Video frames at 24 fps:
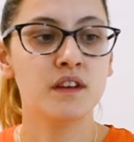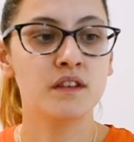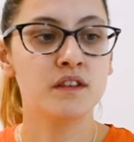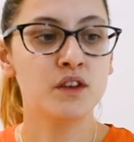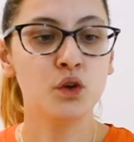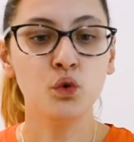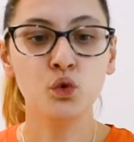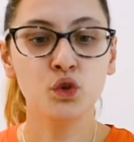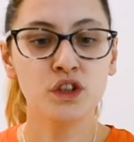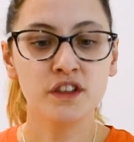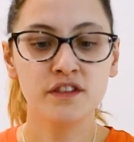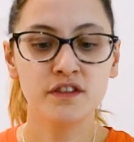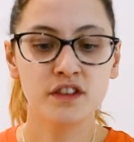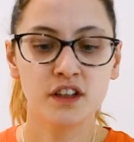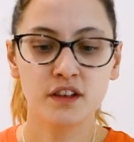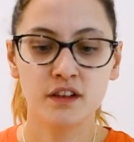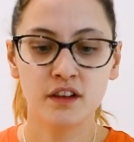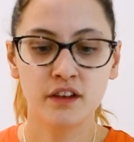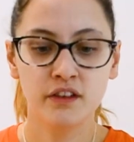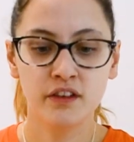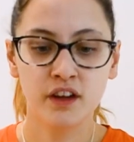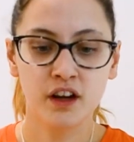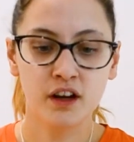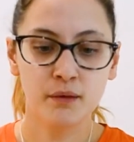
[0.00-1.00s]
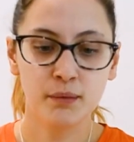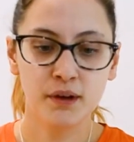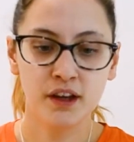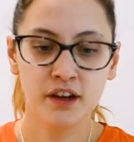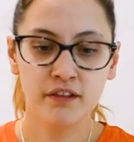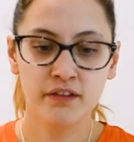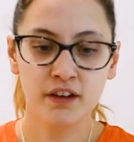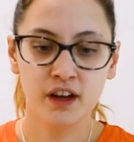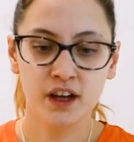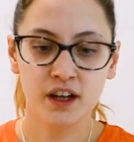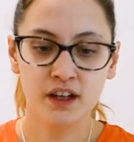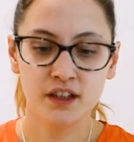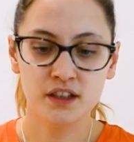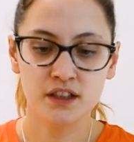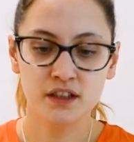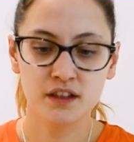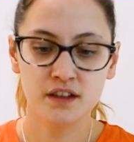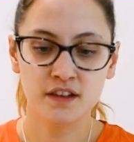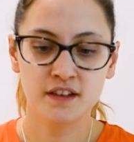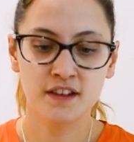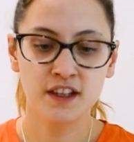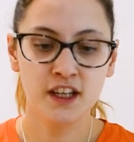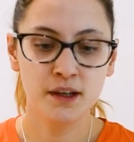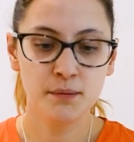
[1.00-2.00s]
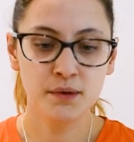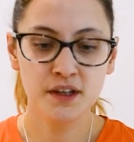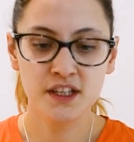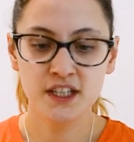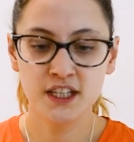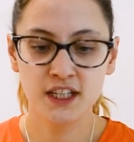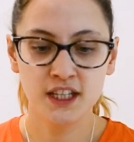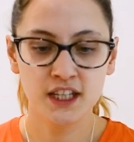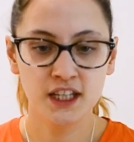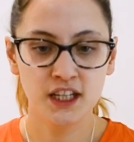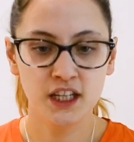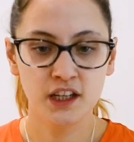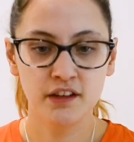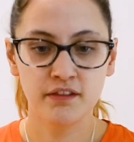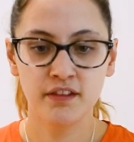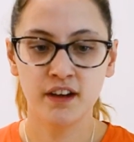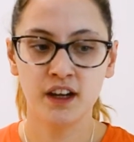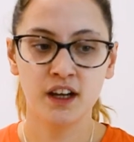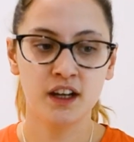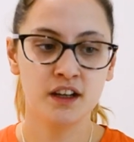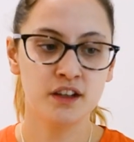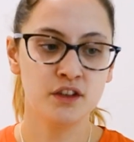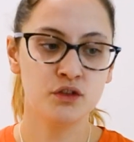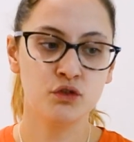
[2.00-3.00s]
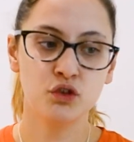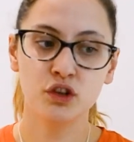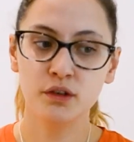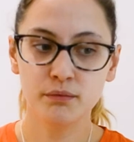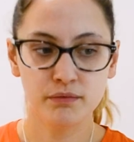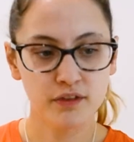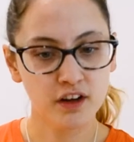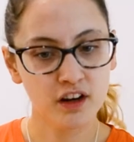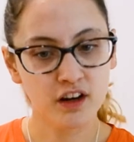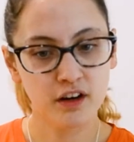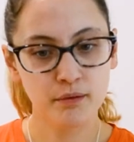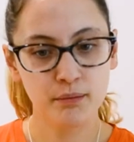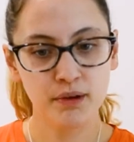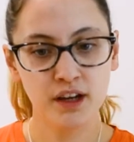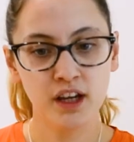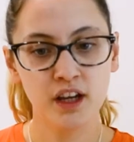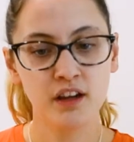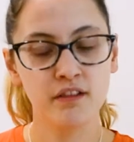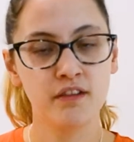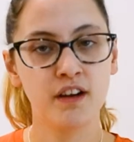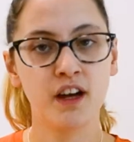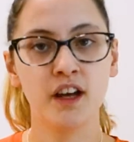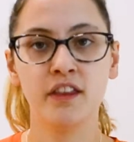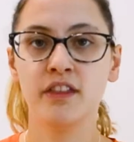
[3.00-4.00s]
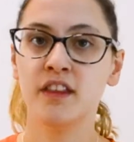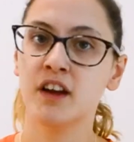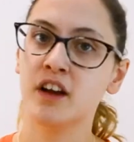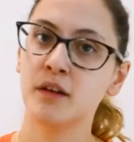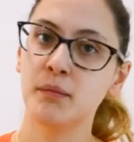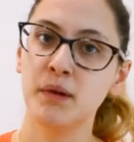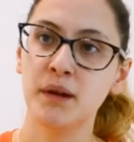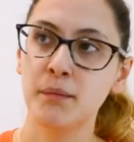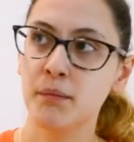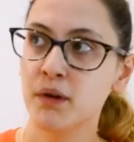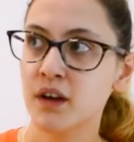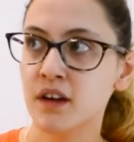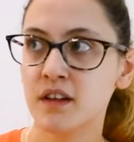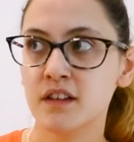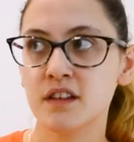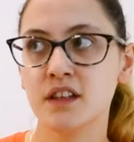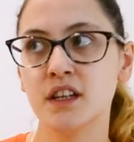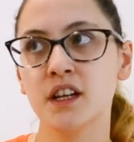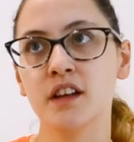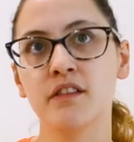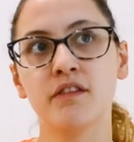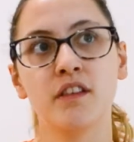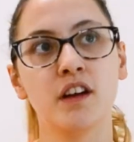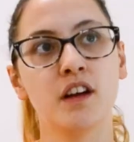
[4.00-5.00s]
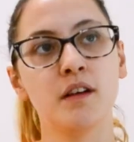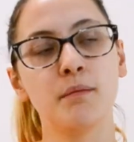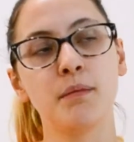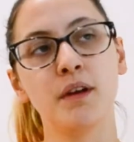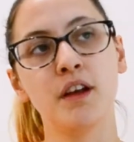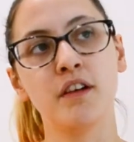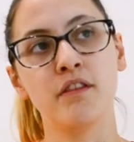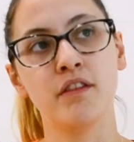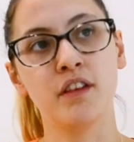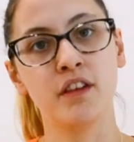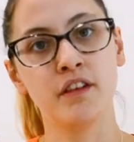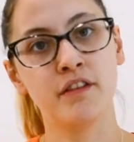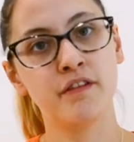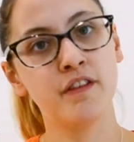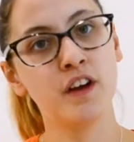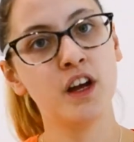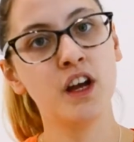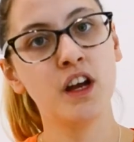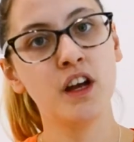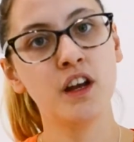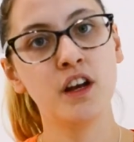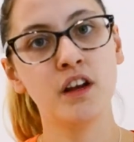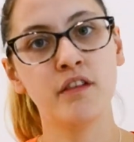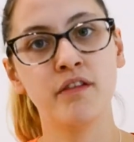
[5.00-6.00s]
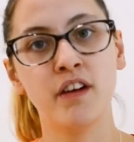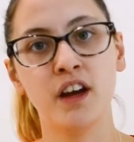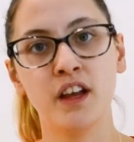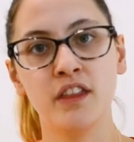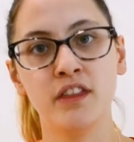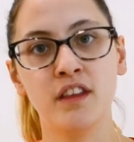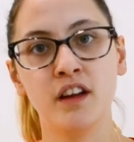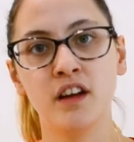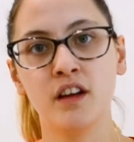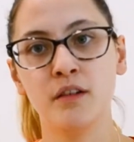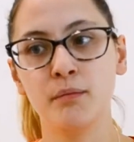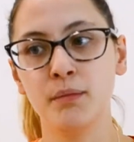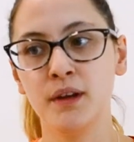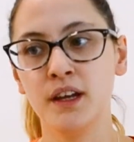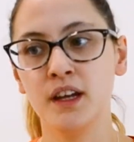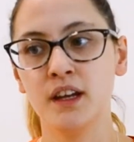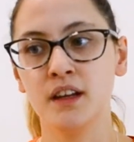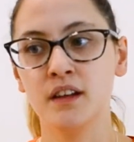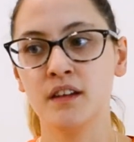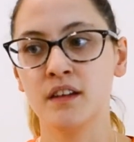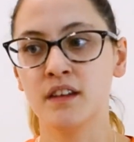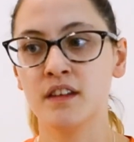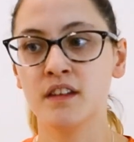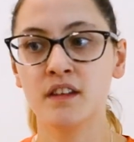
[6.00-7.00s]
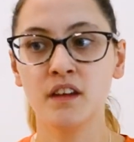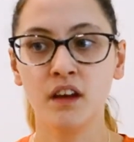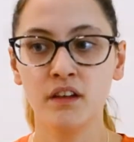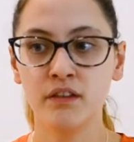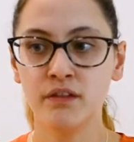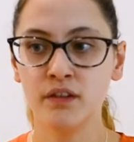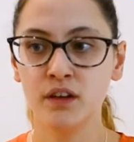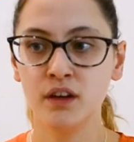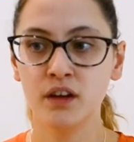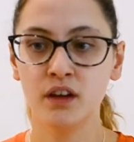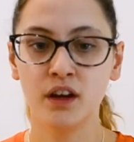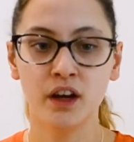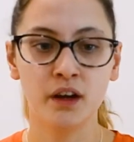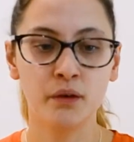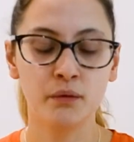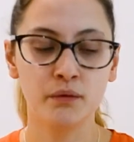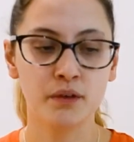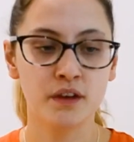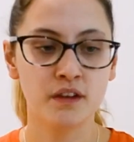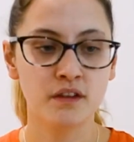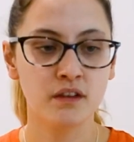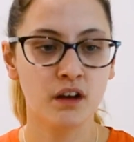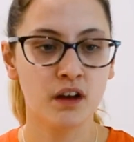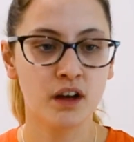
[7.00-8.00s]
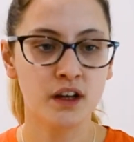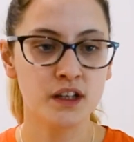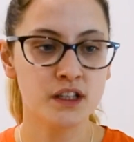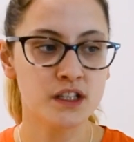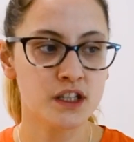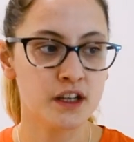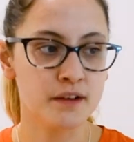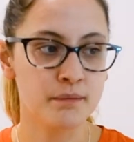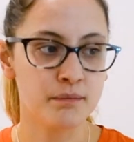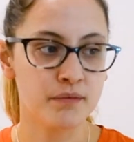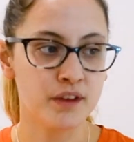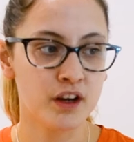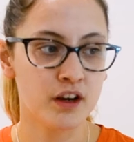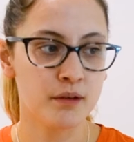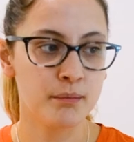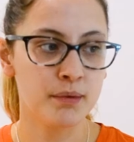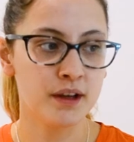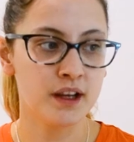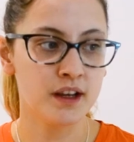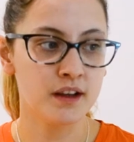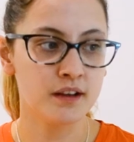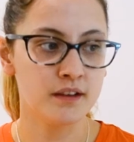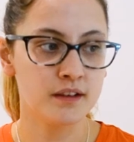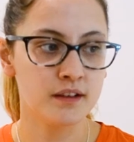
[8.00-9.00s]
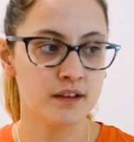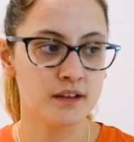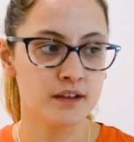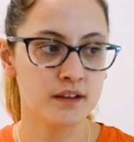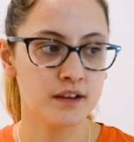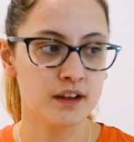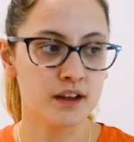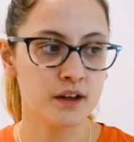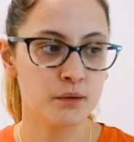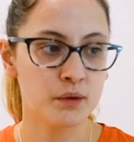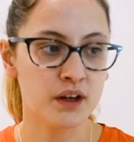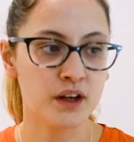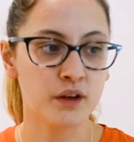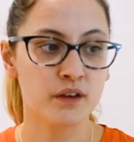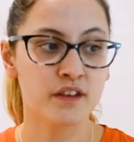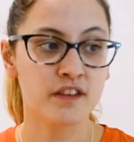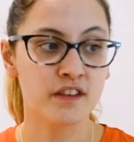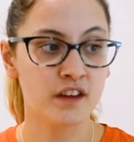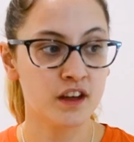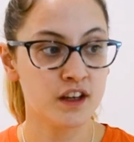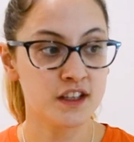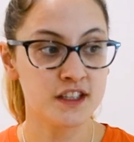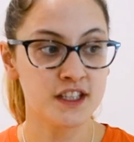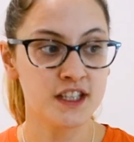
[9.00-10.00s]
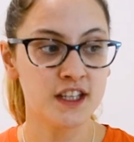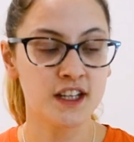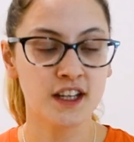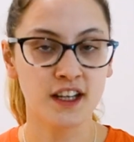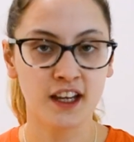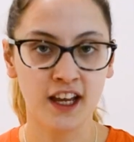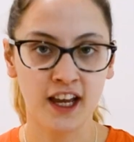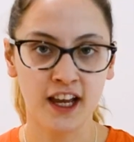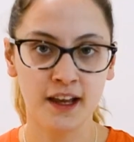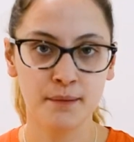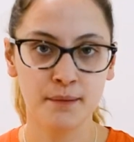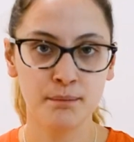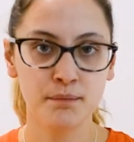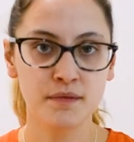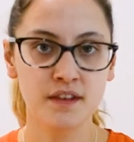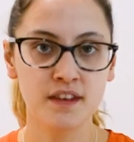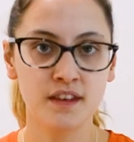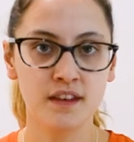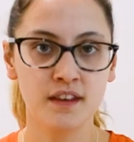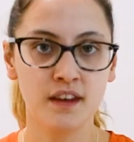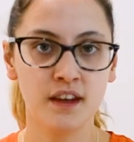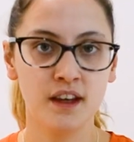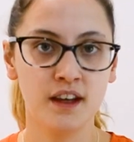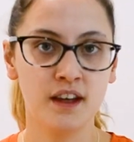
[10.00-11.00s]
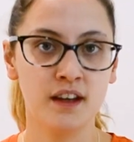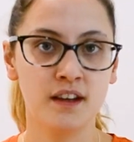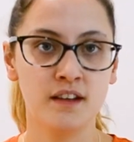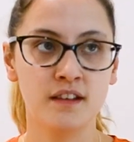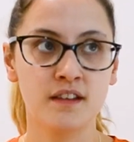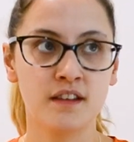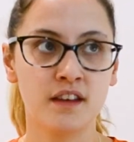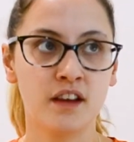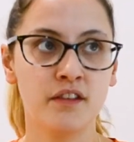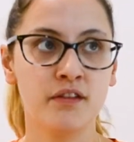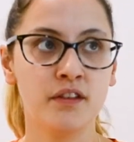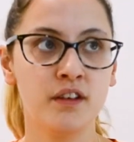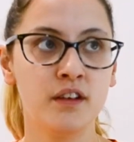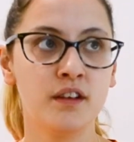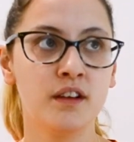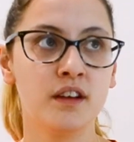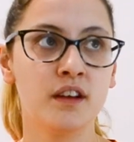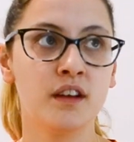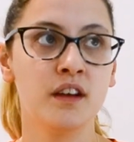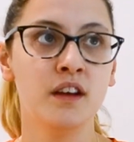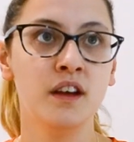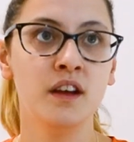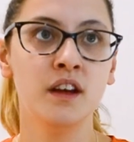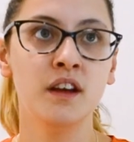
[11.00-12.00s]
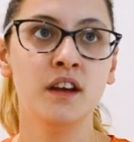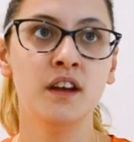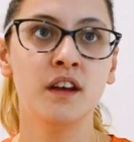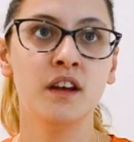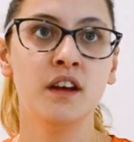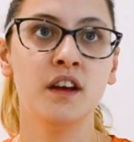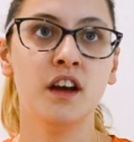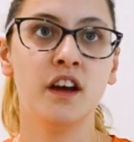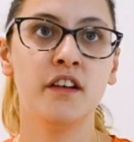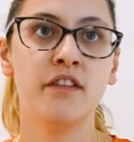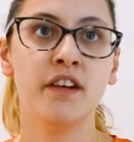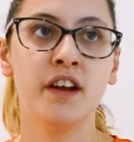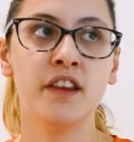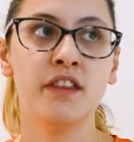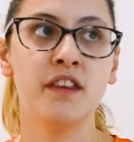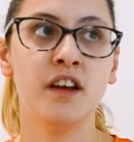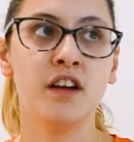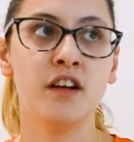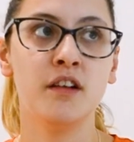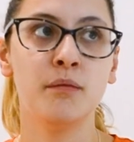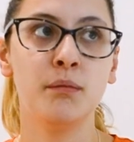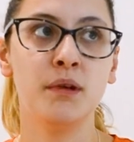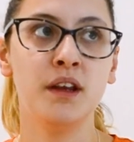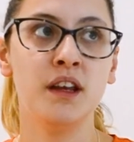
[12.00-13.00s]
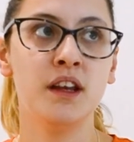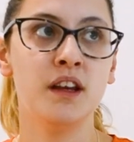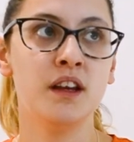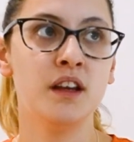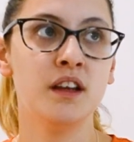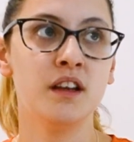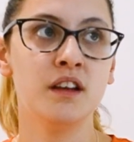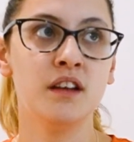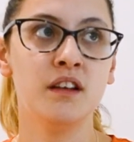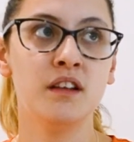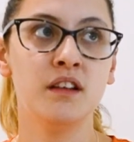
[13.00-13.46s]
all different types of therapy. I've had CBT, I've had group therapy, I've had therapy in person, I've had therapy over the phone, I've had therapy in Suffolk. I started therapy when I was 13 at Cairns in Suffolk. I've had therapy in